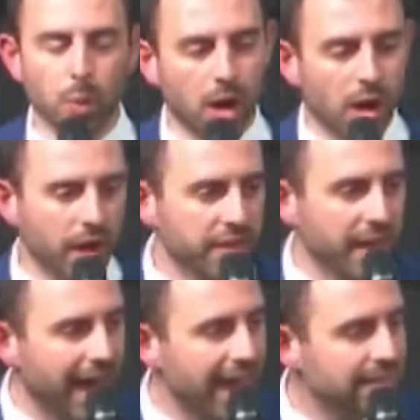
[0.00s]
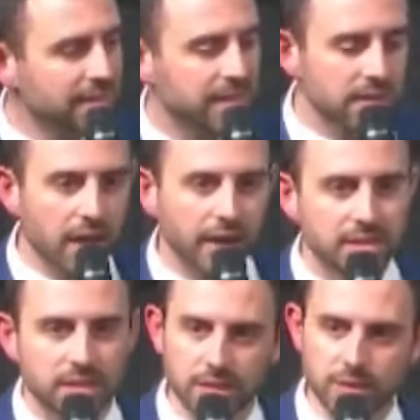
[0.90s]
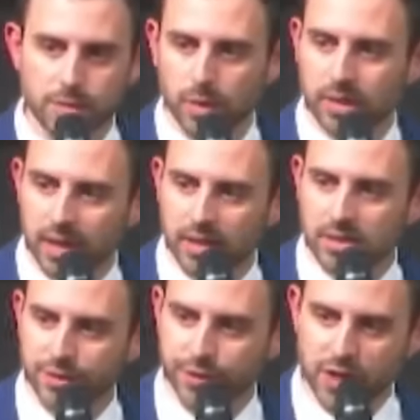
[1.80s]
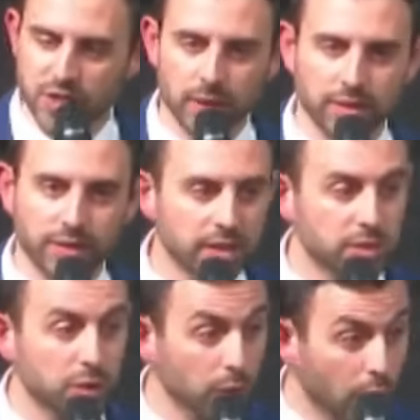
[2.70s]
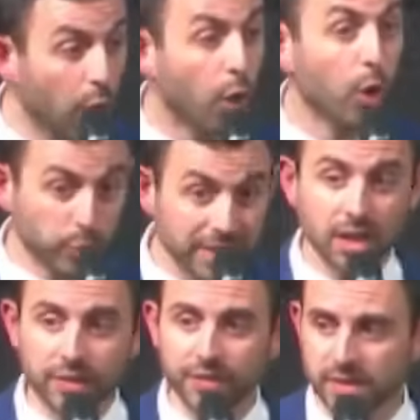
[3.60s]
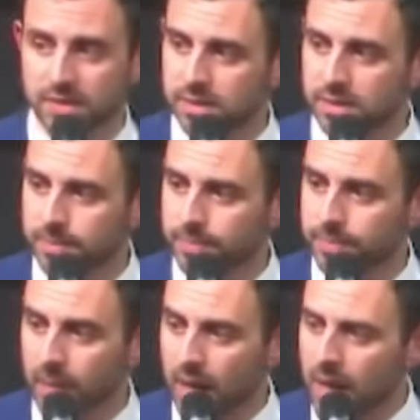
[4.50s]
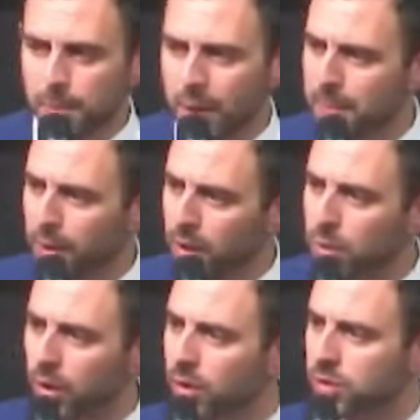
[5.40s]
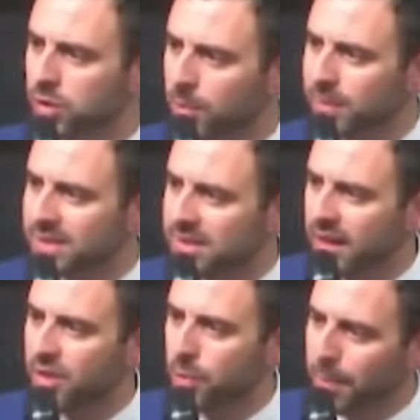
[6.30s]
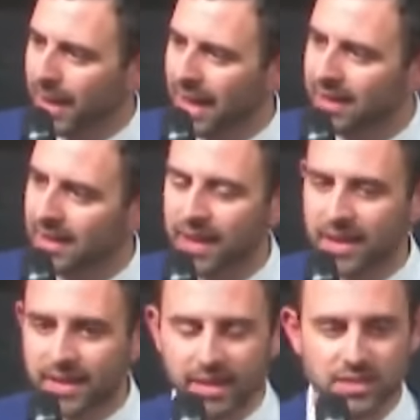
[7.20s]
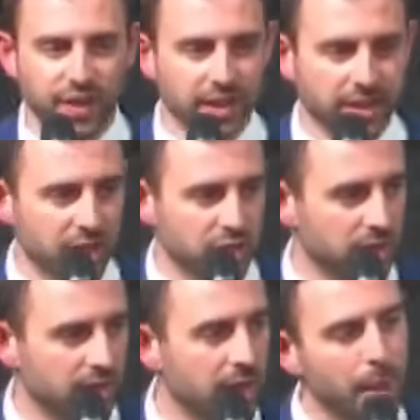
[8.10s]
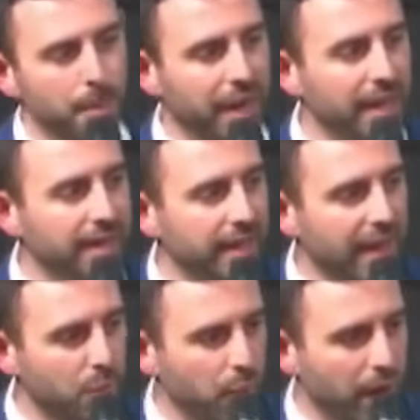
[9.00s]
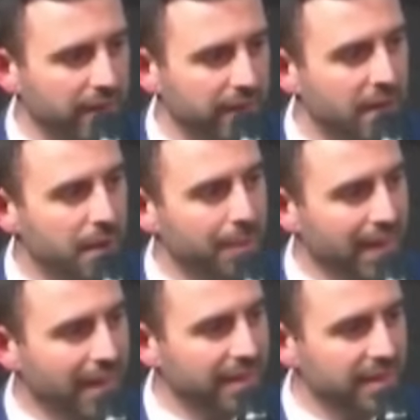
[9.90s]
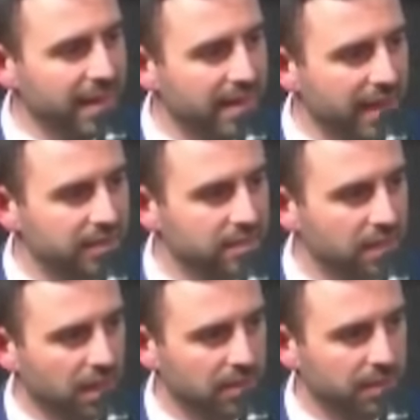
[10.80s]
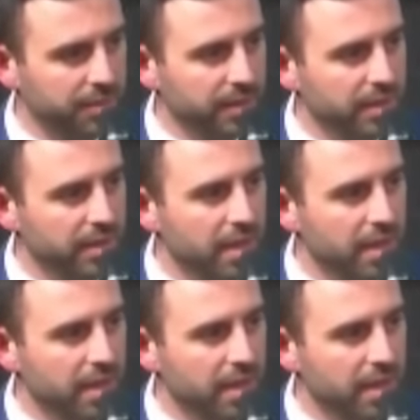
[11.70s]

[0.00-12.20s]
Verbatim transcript: who are either 18, 19 year old kids fresh out of high school or reservists. People who on October 6th were planning their next vacation, planning a wedding, planning their next startup,